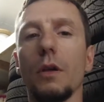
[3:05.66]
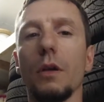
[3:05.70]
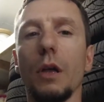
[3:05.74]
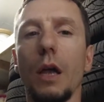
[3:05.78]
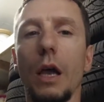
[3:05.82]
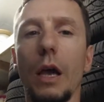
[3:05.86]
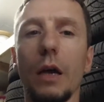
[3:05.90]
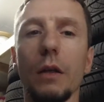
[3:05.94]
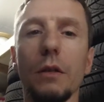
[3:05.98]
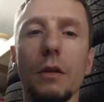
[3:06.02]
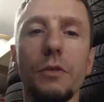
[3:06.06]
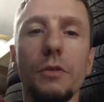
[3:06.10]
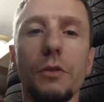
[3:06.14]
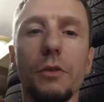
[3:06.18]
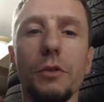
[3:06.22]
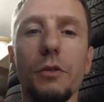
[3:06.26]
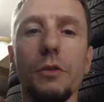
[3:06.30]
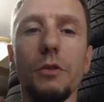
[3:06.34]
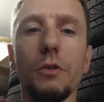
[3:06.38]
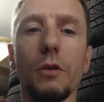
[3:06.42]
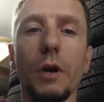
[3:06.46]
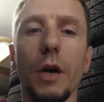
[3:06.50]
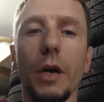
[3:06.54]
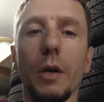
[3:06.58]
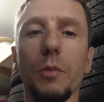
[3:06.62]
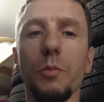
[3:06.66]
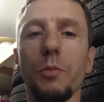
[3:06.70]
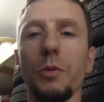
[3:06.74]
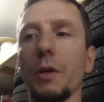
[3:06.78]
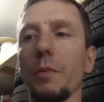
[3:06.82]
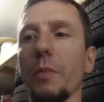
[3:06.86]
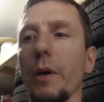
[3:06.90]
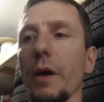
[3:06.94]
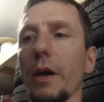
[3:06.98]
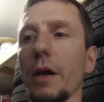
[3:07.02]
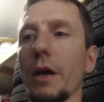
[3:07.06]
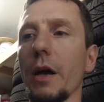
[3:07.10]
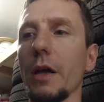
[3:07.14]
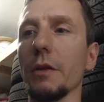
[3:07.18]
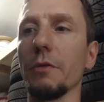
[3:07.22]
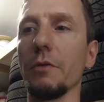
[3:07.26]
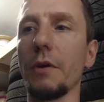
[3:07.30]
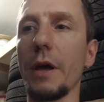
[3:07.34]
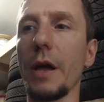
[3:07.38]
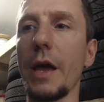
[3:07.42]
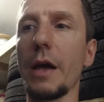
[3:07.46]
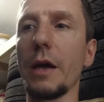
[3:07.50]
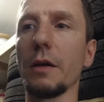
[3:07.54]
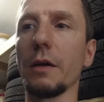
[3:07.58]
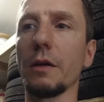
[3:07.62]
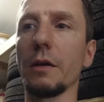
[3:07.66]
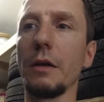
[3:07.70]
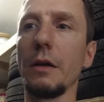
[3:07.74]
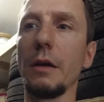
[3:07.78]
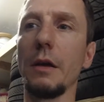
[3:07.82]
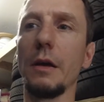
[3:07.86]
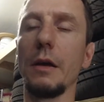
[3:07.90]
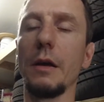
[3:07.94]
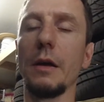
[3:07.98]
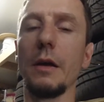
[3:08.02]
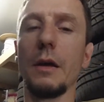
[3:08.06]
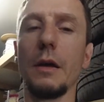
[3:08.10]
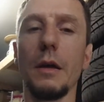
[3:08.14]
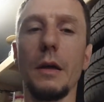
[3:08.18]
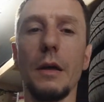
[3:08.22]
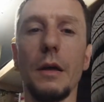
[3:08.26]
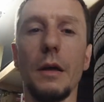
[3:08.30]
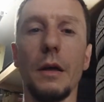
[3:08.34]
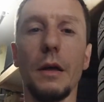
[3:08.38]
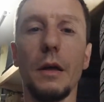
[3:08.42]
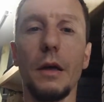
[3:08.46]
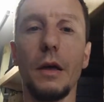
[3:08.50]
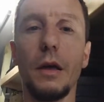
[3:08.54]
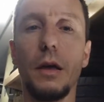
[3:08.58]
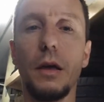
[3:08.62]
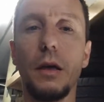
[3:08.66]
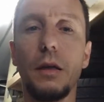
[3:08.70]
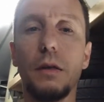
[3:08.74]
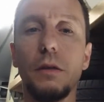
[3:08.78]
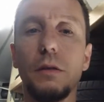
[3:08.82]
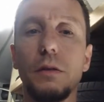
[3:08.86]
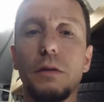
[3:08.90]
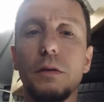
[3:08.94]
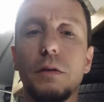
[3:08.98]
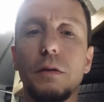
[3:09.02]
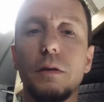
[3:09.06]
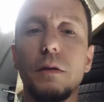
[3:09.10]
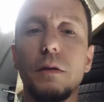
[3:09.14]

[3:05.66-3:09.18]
I got nothing to do, I put it back on the rack, and